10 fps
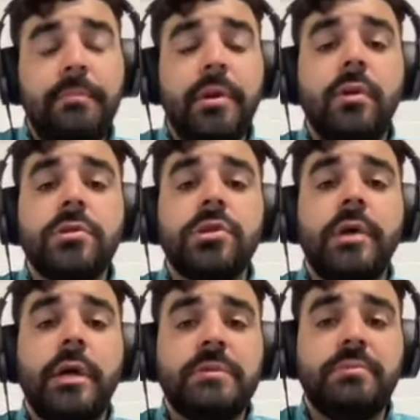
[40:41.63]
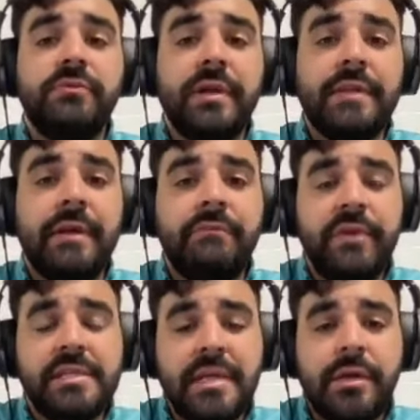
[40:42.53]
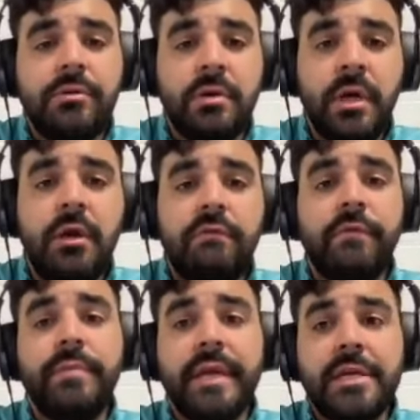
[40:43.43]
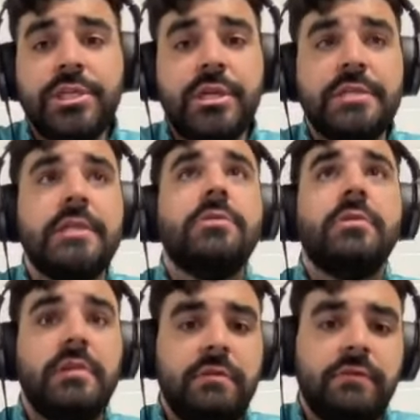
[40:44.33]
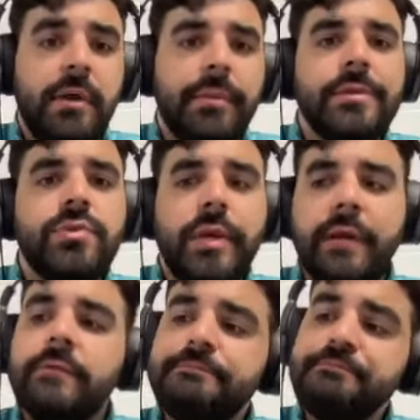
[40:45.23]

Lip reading: but also helps prevent that face angle from being as shut as it looked at the top of the swing.